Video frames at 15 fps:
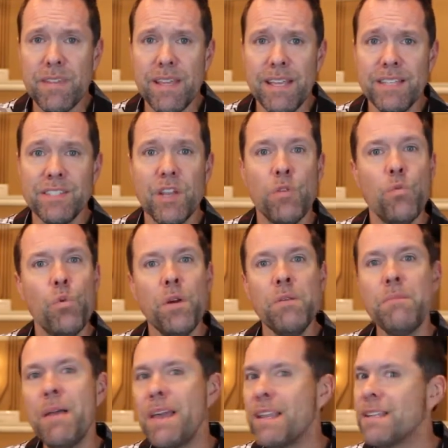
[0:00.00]
is that we're
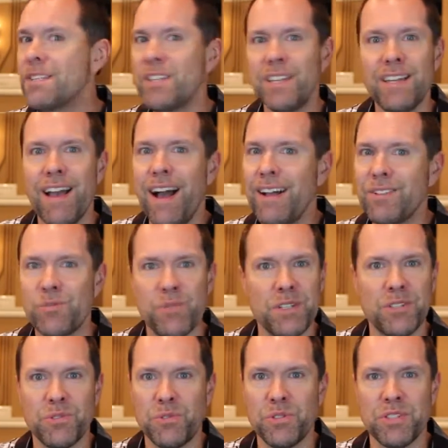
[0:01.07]
managing God's
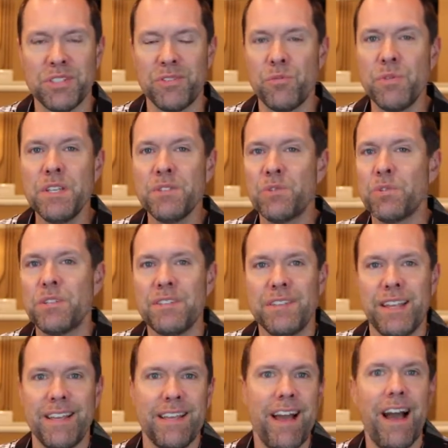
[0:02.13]
resources, the resources
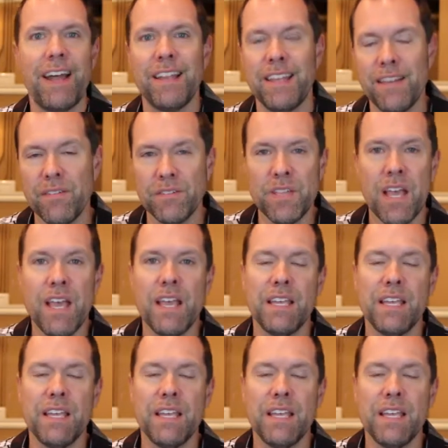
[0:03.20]
that God gives